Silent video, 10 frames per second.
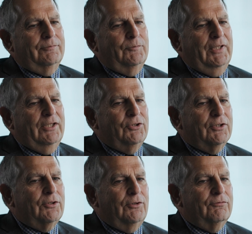When I
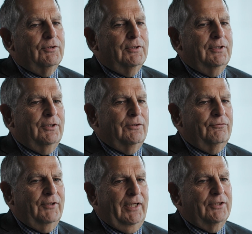took over,
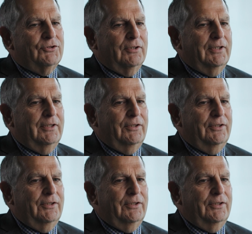financially,